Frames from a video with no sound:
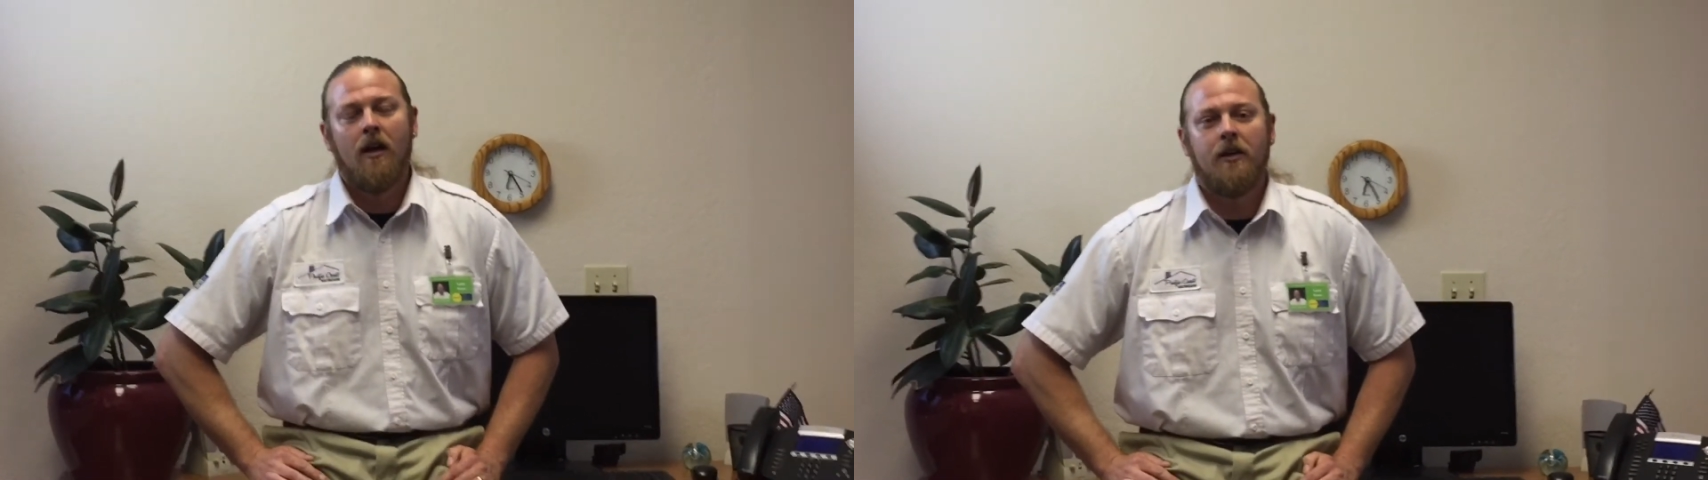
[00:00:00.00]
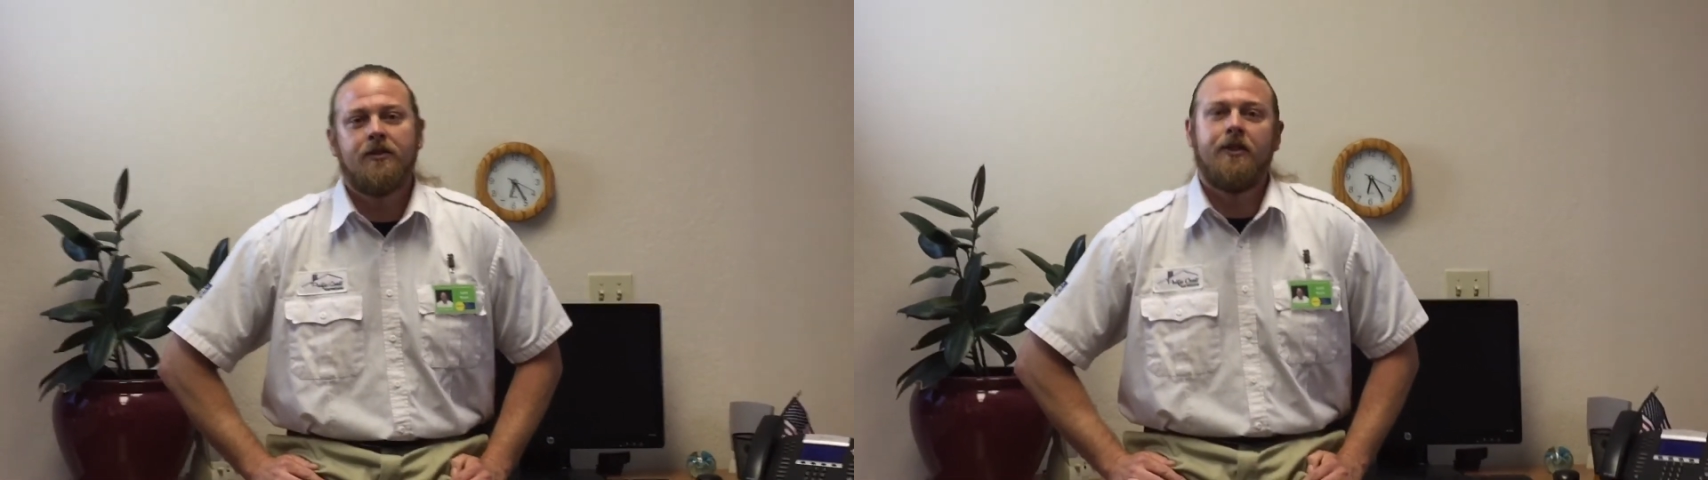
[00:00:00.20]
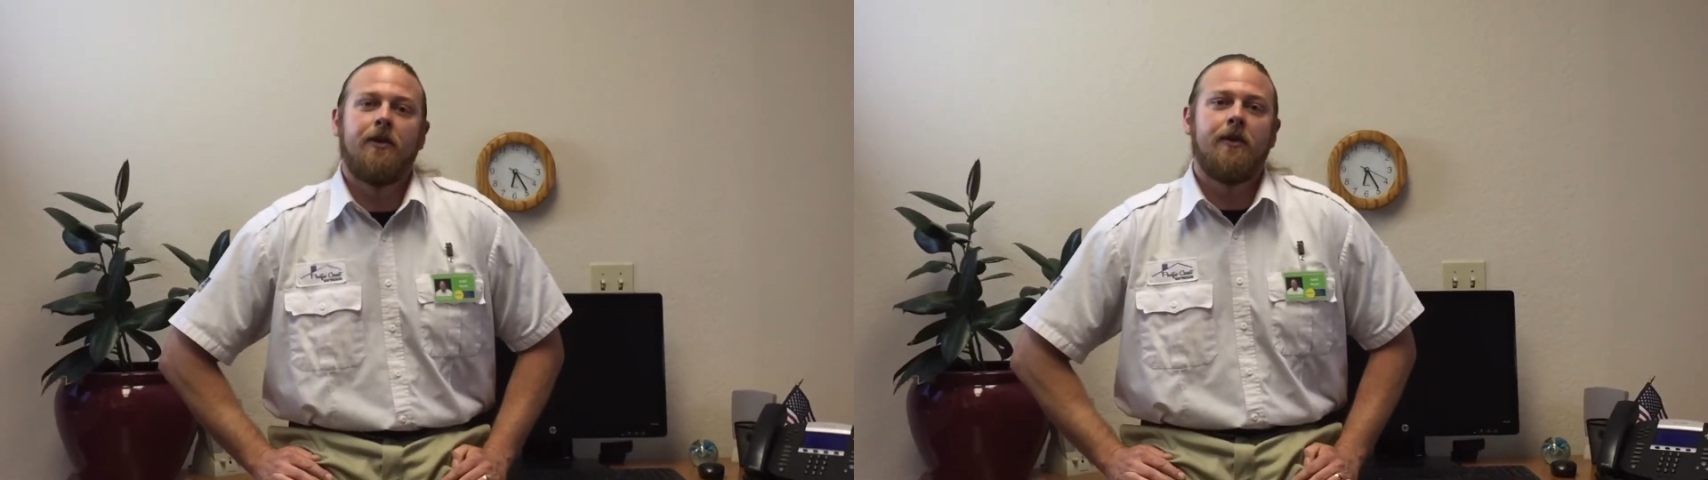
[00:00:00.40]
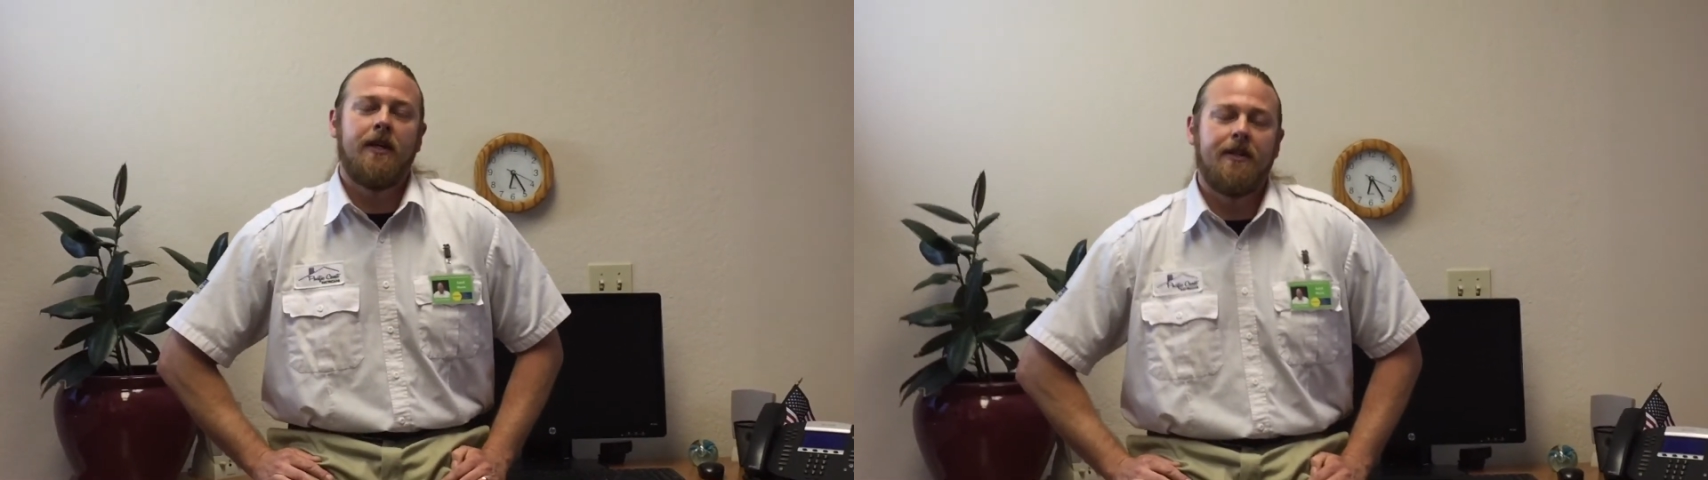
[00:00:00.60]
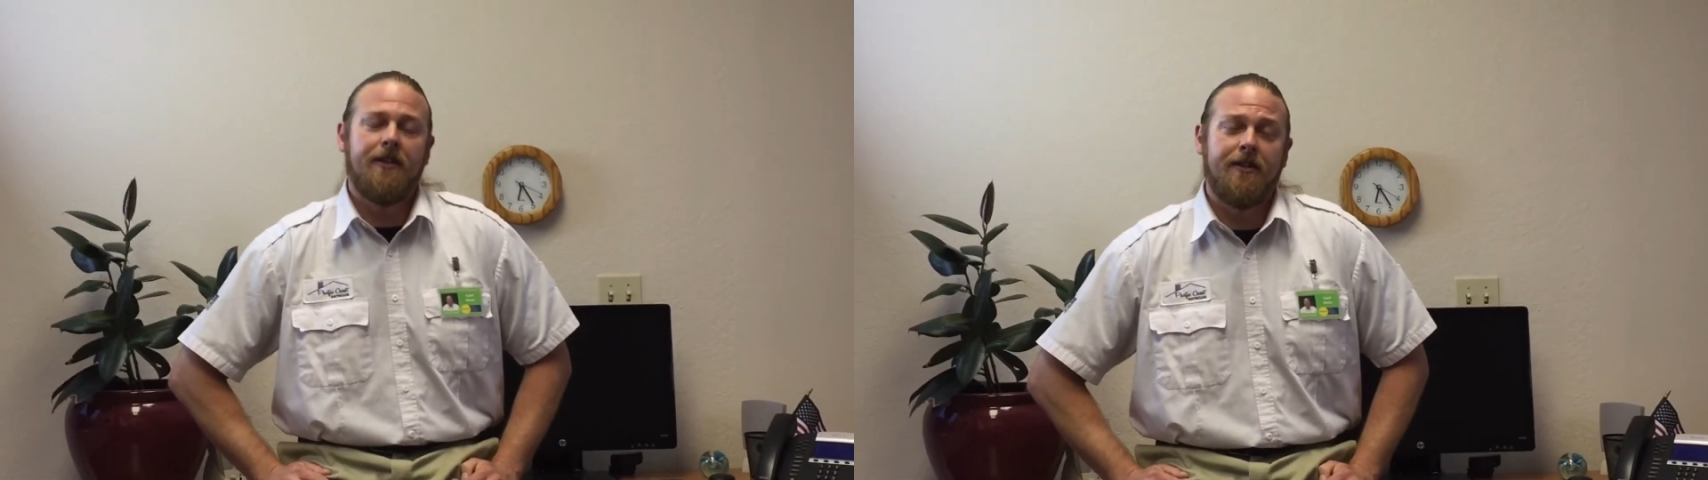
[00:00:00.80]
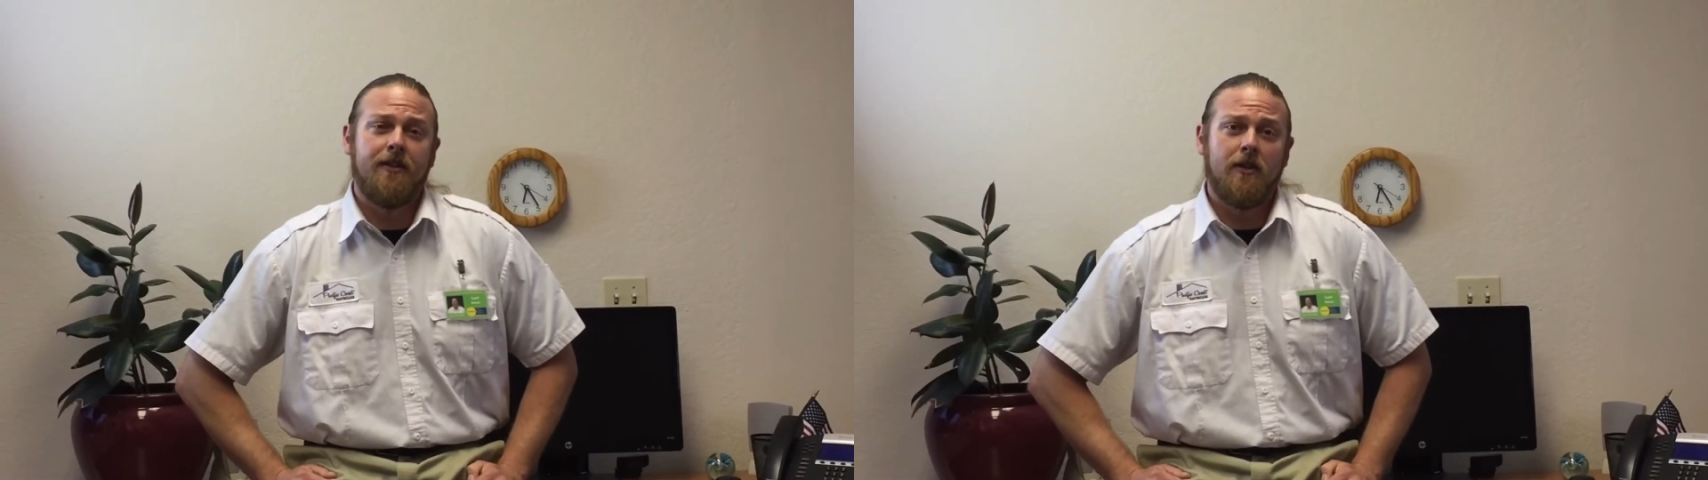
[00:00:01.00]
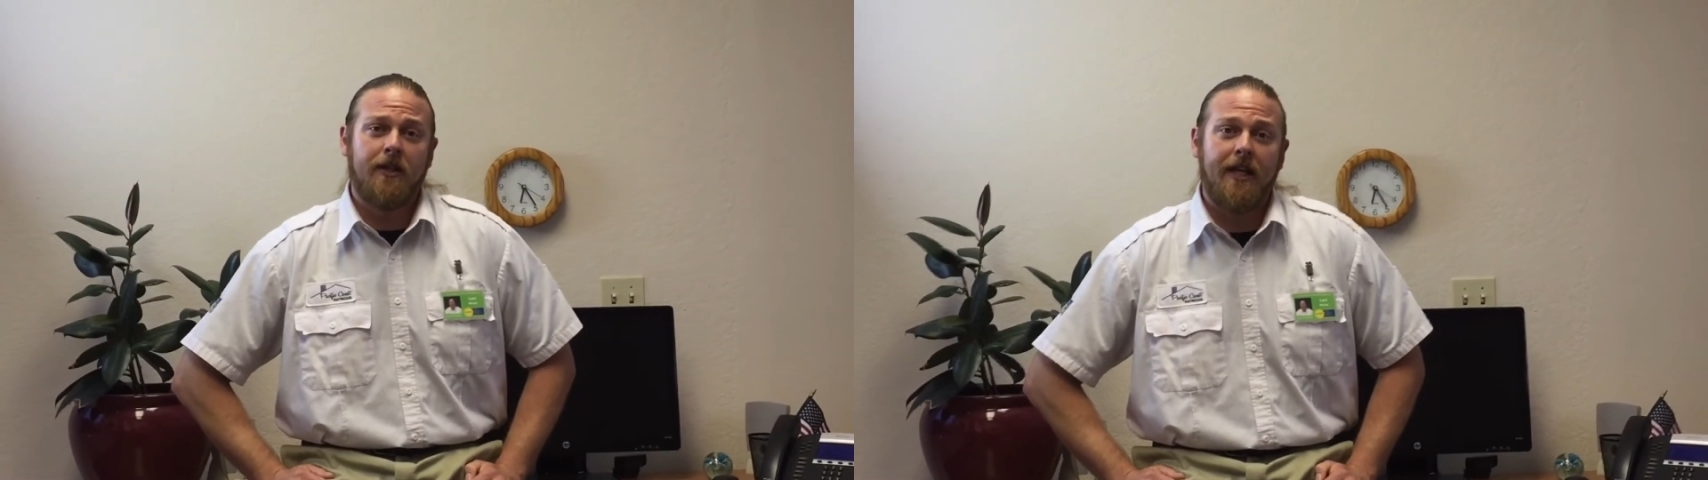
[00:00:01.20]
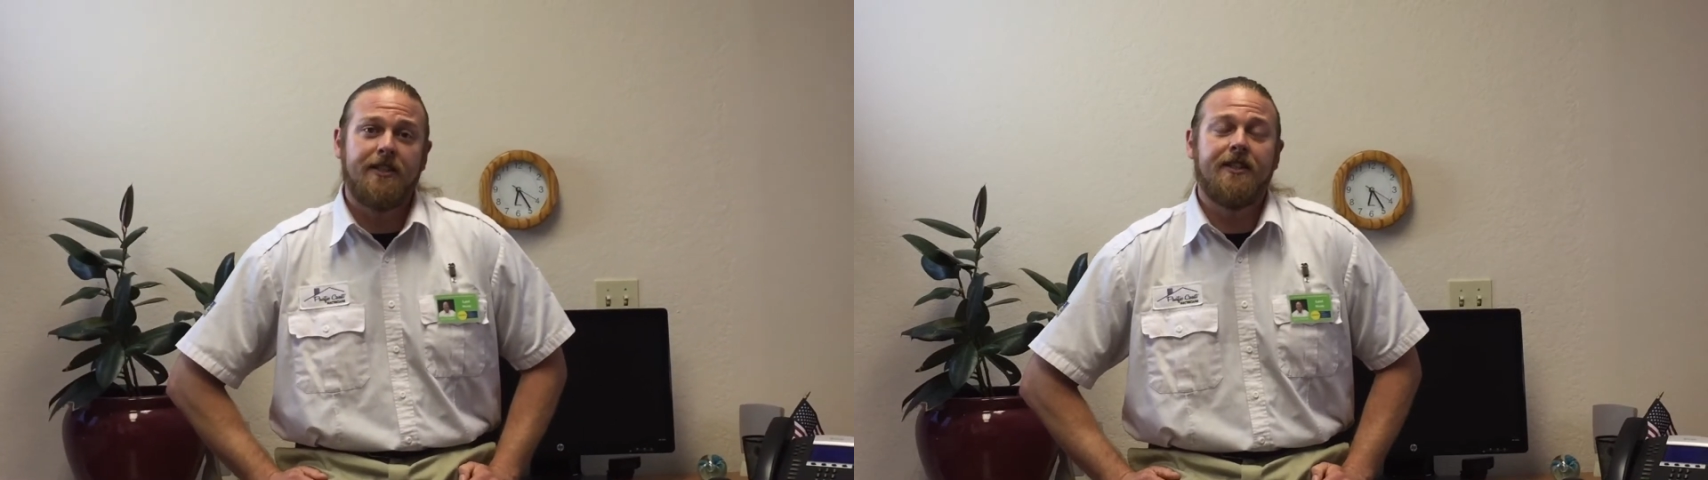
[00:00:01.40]
Also, another
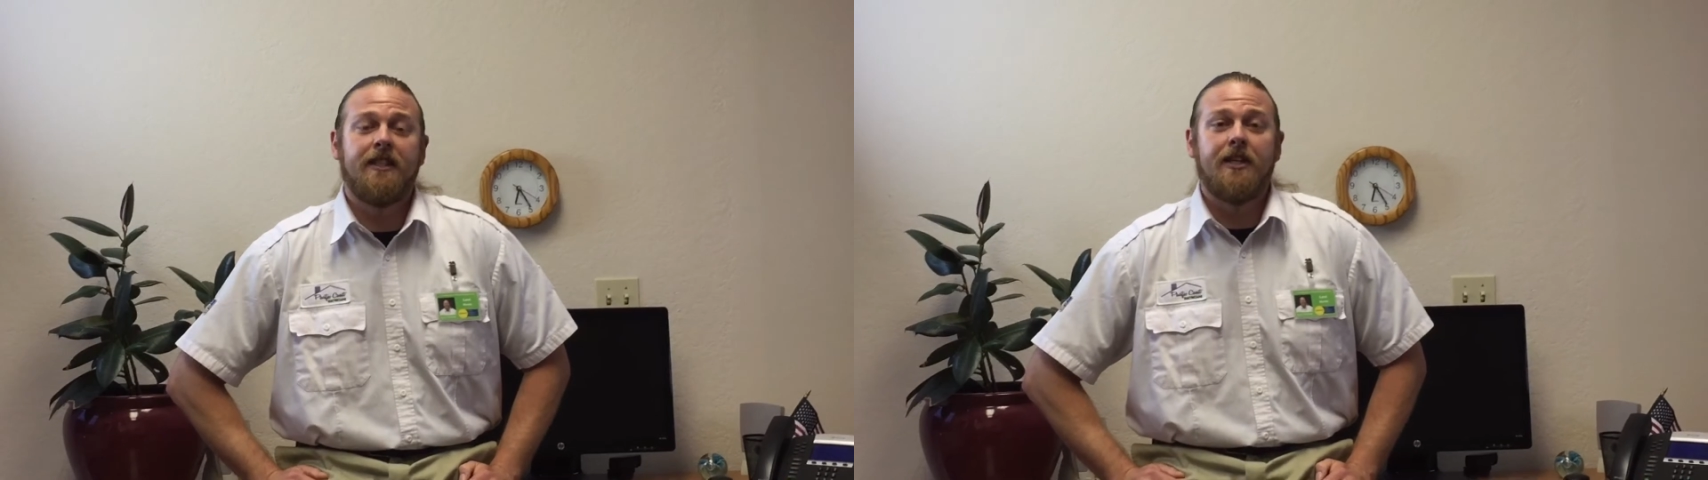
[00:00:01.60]
location